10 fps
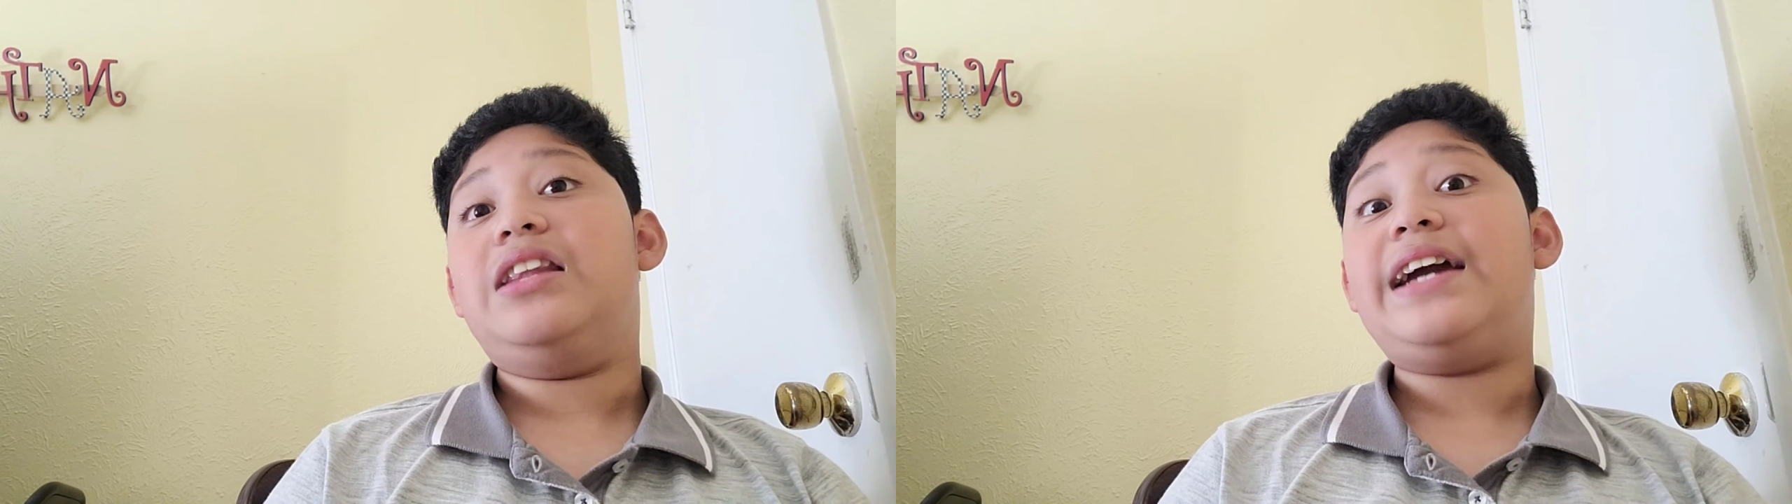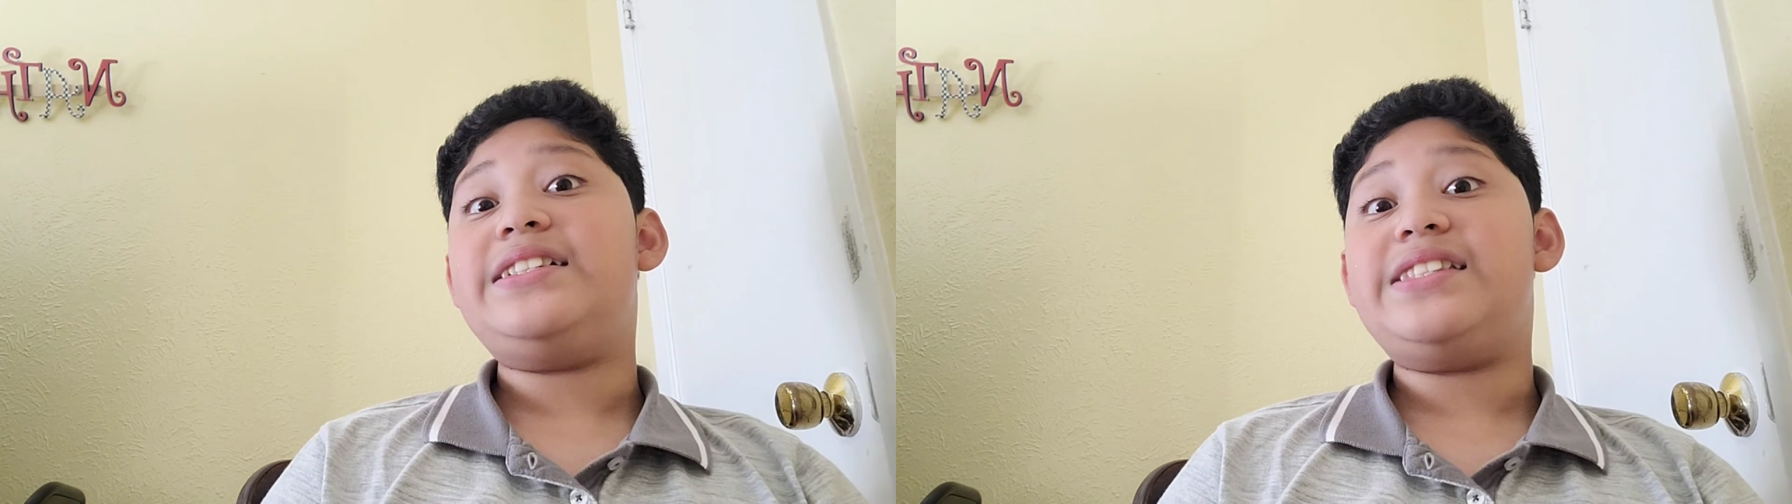
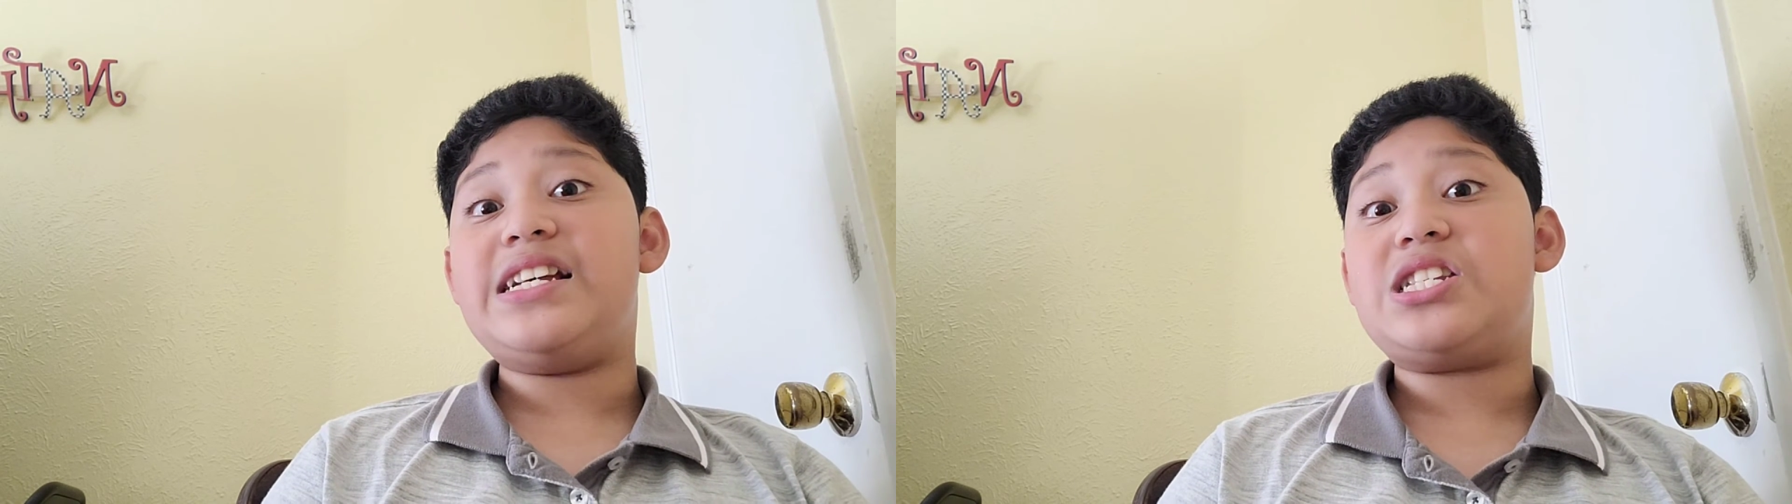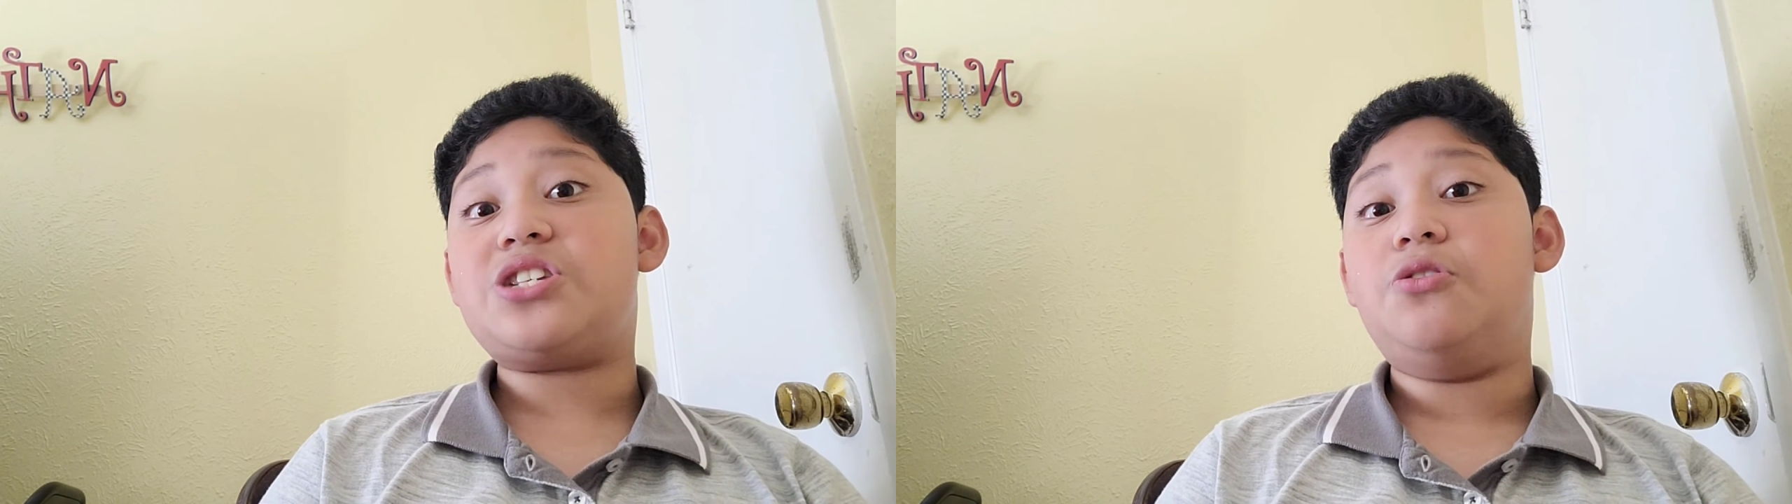like
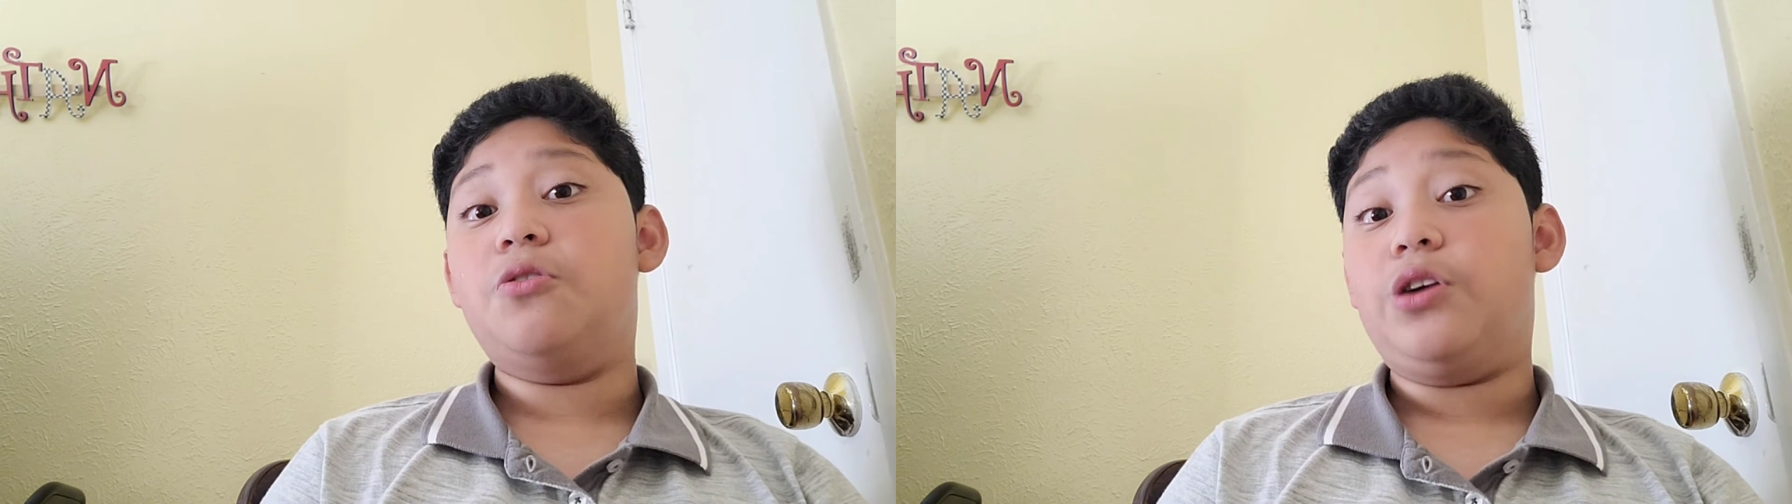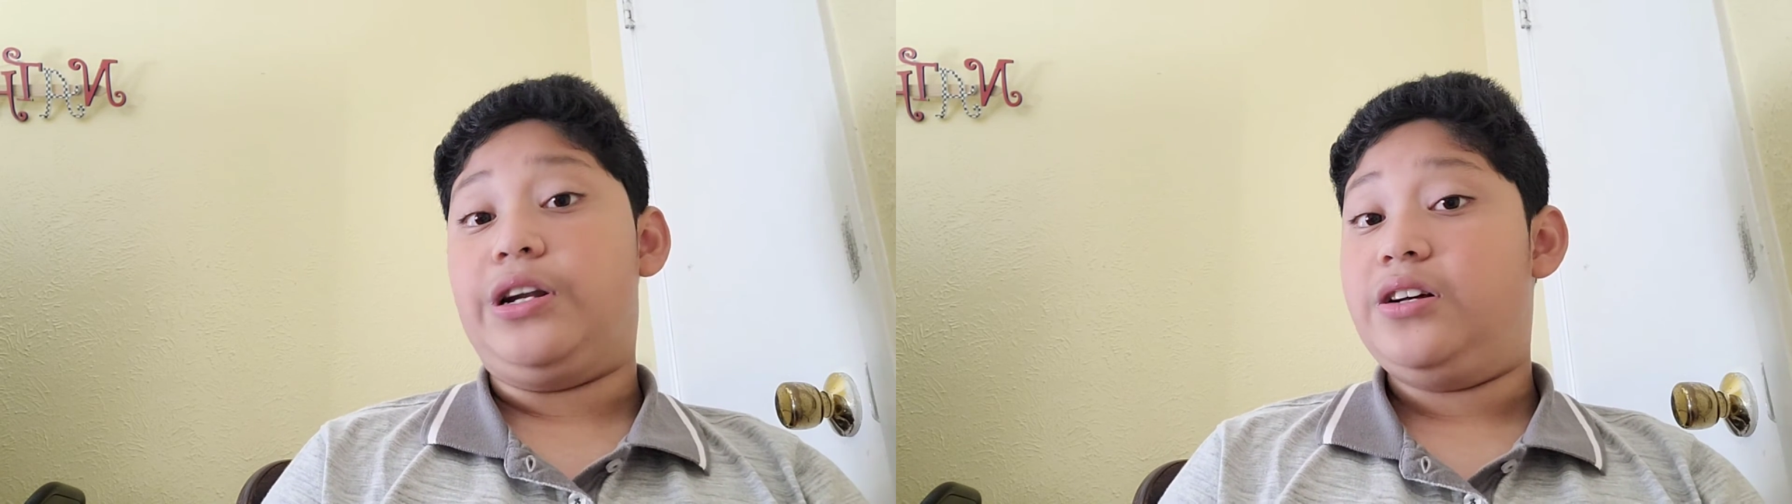
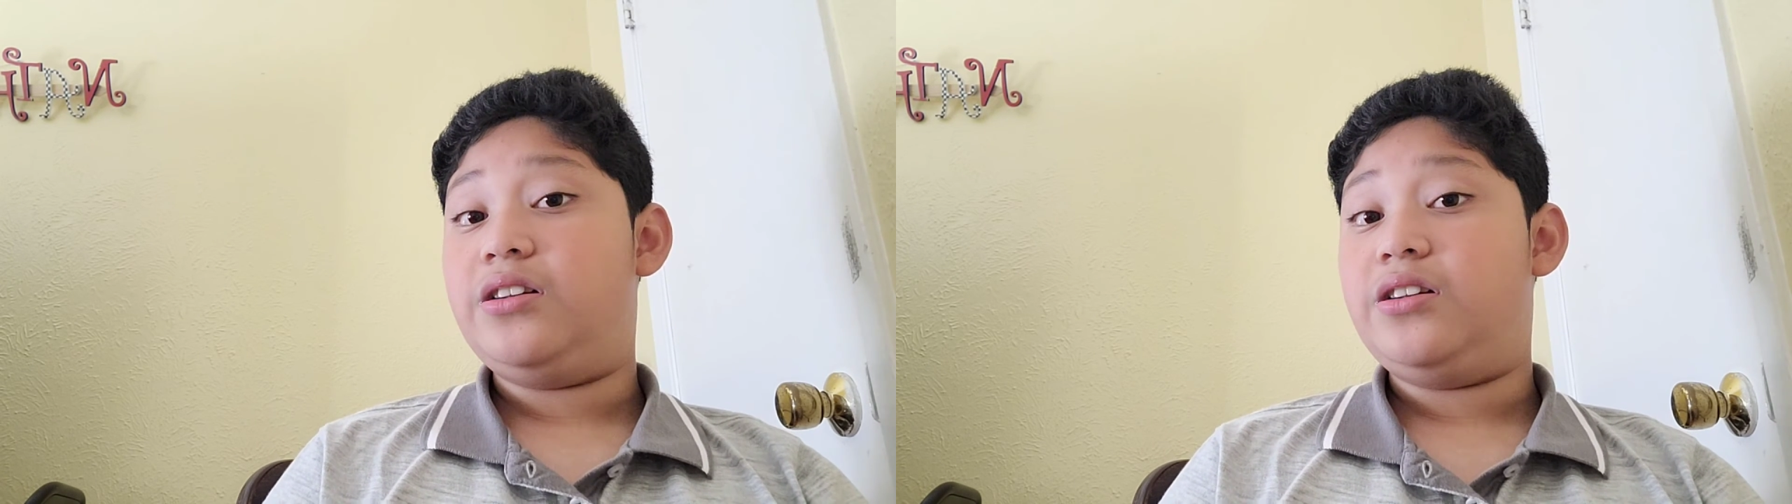Discord.